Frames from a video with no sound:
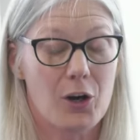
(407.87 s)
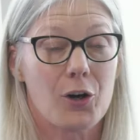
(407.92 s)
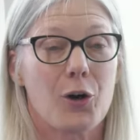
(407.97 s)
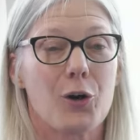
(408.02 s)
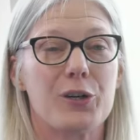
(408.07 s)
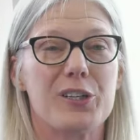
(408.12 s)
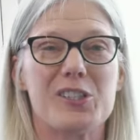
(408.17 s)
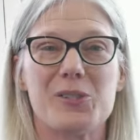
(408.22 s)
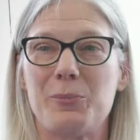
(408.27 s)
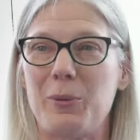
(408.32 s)

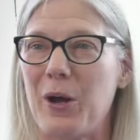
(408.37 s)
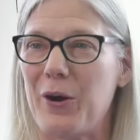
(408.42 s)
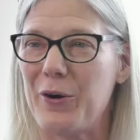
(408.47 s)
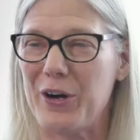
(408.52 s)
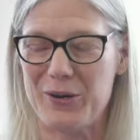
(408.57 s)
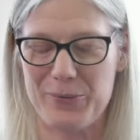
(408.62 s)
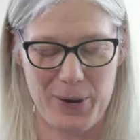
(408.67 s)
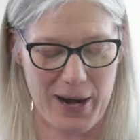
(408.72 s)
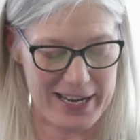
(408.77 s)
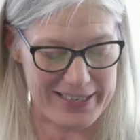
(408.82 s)
Curtis
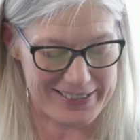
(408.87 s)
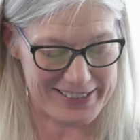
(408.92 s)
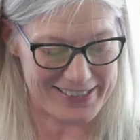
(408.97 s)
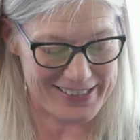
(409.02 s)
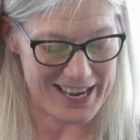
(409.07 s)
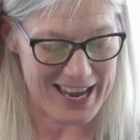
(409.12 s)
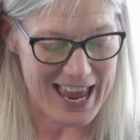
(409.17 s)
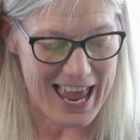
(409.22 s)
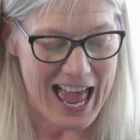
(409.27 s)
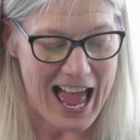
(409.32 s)
Perry
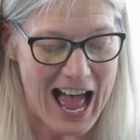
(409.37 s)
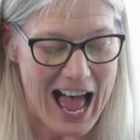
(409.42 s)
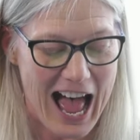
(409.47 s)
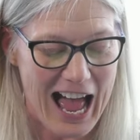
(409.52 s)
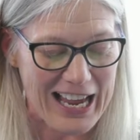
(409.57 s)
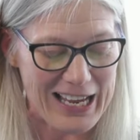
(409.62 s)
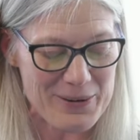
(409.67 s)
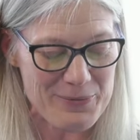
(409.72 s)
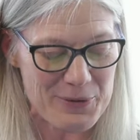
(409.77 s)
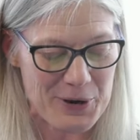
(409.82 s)
writes,
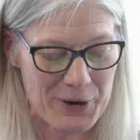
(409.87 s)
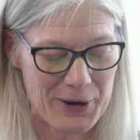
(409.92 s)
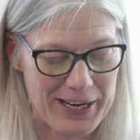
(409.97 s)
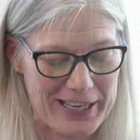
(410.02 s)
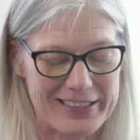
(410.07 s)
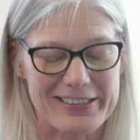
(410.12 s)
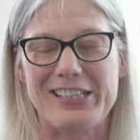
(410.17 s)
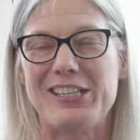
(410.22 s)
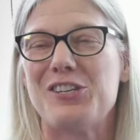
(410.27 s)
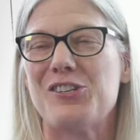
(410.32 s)
I am
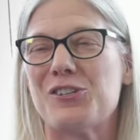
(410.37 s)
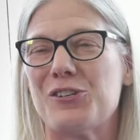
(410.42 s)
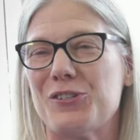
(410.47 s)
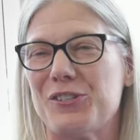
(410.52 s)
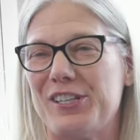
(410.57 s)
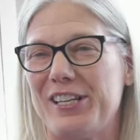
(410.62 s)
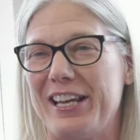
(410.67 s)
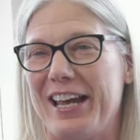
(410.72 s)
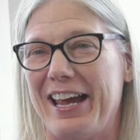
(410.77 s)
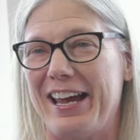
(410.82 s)
wearing a
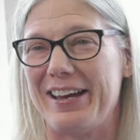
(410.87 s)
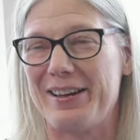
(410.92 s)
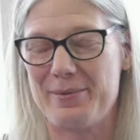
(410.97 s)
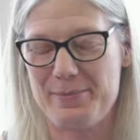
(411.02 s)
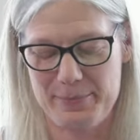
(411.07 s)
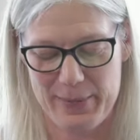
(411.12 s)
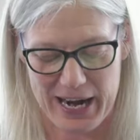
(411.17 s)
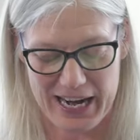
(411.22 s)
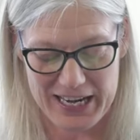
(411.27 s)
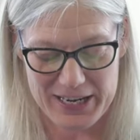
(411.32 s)
t-shirt today
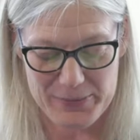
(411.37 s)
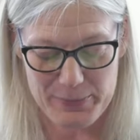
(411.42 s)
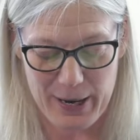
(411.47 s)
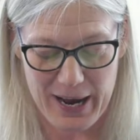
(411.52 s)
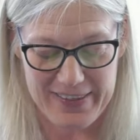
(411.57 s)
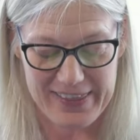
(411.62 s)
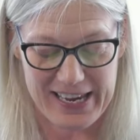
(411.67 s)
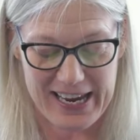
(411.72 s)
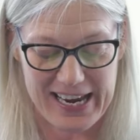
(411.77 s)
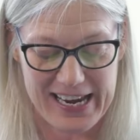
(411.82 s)
made
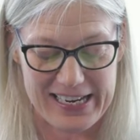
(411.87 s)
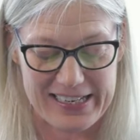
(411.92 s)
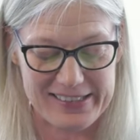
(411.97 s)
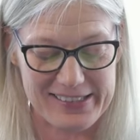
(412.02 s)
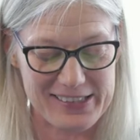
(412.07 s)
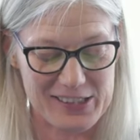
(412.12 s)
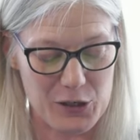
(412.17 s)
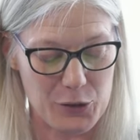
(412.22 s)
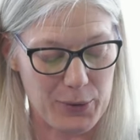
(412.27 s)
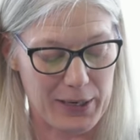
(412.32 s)
by the
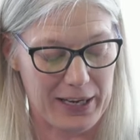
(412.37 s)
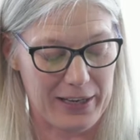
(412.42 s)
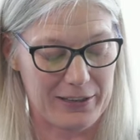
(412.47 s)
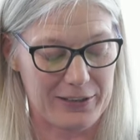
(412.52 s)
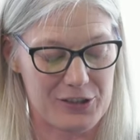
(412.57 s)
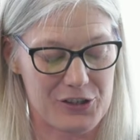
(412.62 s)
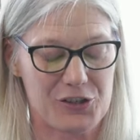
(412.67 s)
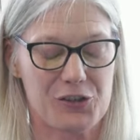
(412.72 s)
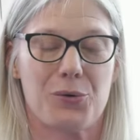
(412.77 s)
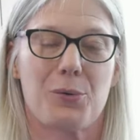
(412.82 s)
ASU
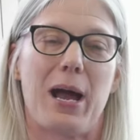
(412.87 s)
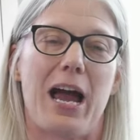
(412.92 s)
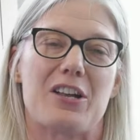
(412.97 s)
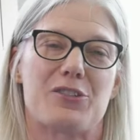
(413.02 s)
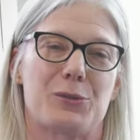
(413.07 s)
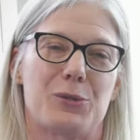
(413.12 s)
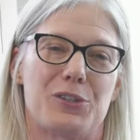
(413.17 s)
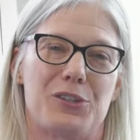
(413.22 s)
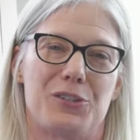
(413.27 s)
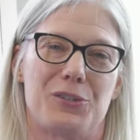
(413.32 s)
English
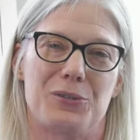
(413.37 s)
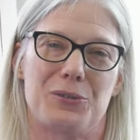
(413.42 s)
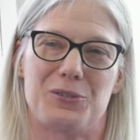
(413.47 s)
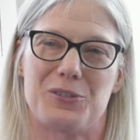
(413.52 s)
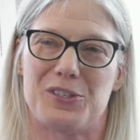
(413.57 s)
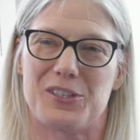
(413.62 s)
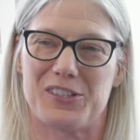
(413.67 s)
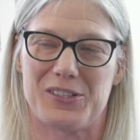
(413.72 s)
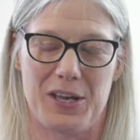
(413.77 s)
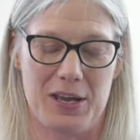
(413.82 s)
graduate
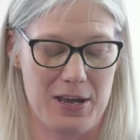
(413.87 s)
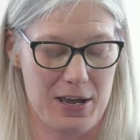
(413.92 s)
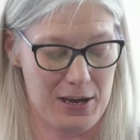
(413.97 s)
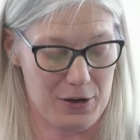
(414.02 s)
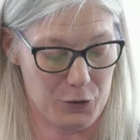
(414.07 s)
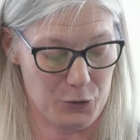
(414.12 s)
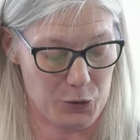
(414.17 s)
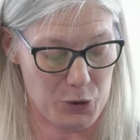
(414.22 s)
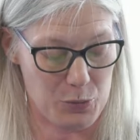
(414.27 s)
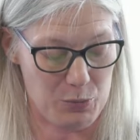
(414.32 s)
students
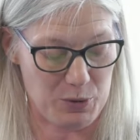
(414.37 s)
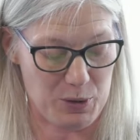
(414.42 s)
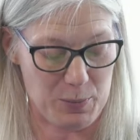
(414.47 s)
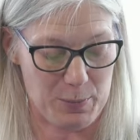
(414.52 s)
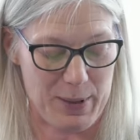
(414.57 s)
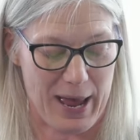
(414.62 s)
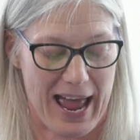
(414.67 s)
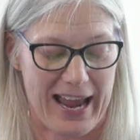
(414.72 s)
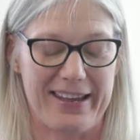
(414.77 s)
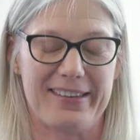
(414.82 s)
group
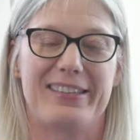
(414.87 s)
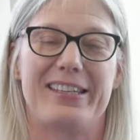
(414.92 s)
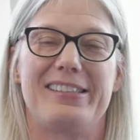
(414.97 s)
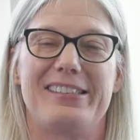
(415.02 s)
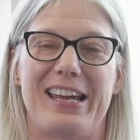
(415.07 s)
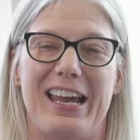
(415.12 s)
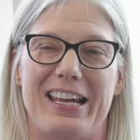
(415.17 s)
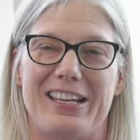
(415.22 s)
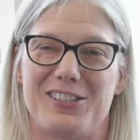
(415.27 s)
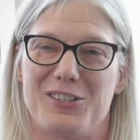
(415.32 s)
back in the
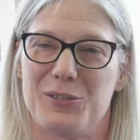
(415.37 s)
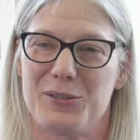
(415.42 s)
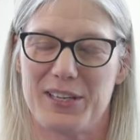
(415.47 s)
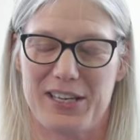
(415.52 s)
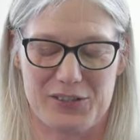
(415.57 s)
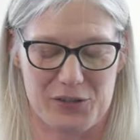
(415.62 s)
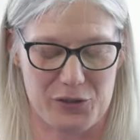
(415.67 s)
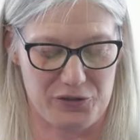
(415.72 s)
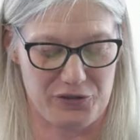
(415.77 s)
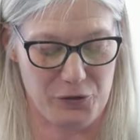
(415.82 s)
day,
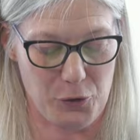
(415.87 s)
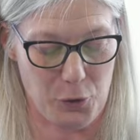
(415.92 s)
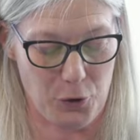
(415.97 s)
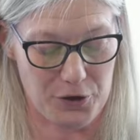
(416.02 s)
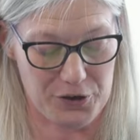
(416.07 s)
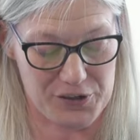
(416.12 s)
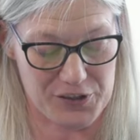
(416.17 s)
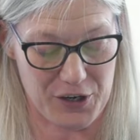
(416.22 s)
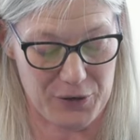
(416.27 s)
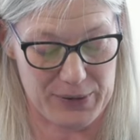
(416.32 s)

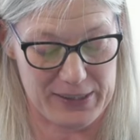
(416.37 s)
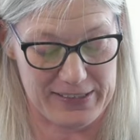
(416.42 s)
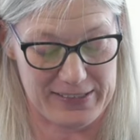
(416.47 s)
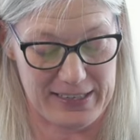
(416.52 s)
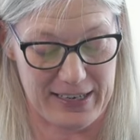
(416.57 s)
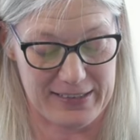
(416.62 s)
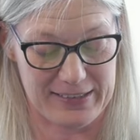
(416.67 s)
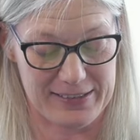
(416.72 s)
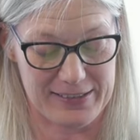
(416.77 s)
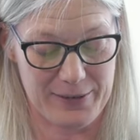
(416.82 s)
2004 or so, he
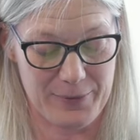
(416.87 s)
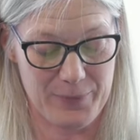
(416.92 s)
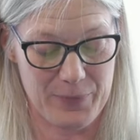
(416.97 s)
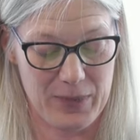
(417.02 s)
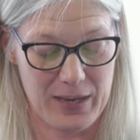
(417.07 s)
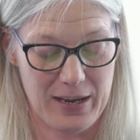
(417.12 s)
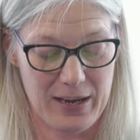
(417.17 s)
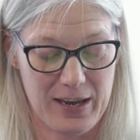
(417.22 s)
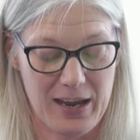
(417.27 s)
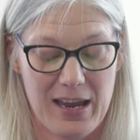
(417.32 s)
says.
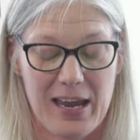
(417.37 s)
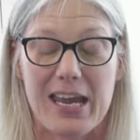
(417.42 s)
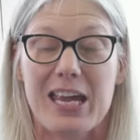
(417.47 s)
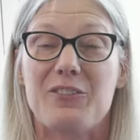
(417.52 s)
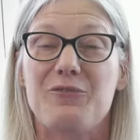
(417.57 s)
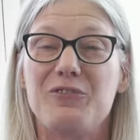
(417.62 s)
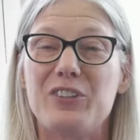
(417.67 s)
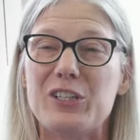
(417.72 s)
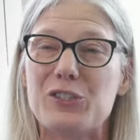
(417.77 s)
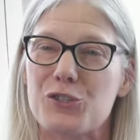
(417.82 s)

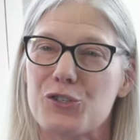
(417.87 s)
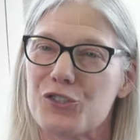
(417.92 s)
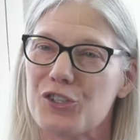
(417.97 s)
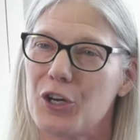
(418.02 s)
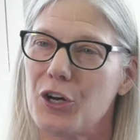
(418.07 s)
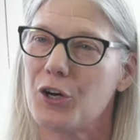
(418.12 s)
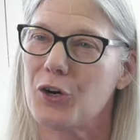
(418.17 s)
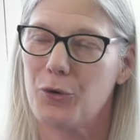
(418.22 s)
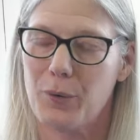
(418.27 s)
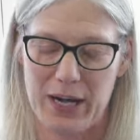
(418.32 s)
It features
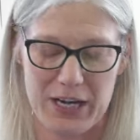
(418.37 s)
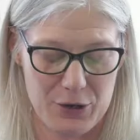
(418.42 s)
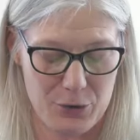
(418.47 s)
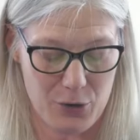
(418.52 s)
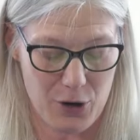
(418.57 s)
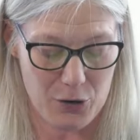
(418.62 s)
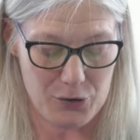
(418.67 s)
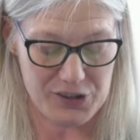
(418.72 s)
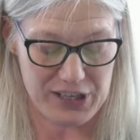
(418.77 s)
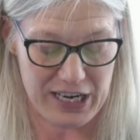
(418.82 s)
a great
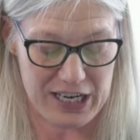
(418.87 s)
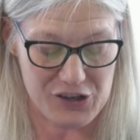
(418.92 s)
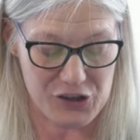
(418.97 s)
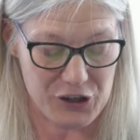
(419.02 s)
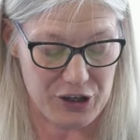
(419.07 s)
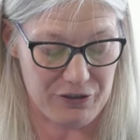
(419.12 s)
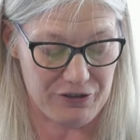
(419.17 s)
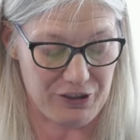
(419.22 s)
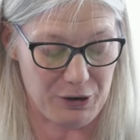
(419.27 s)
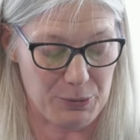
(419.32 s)

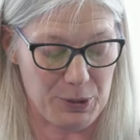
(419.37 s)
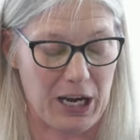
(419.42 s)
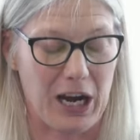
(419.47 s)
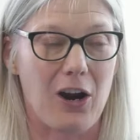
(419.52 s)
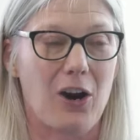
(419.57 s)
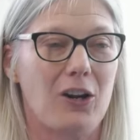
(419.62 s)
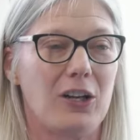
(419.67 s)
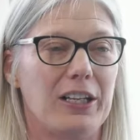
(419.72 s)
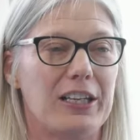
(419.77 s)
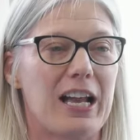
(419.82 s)
quotation from
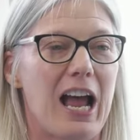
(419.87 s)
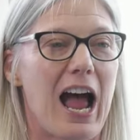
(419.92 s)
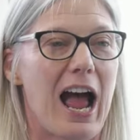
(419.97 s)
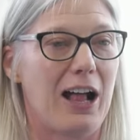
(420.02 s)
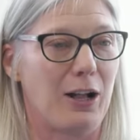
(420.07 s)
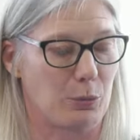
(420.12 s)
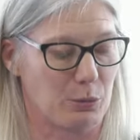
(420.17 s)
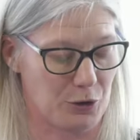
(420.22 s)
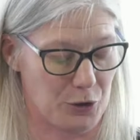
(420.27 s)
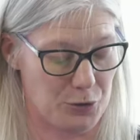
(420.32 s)
Carolyn
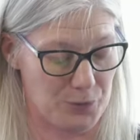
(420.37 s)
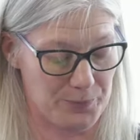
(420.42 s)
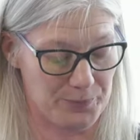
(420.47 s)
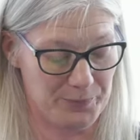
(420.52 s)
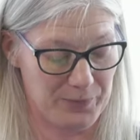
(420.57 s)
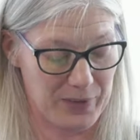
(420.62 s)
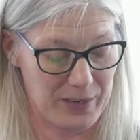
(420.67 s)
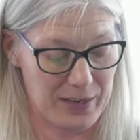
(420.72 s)
Heilbrun.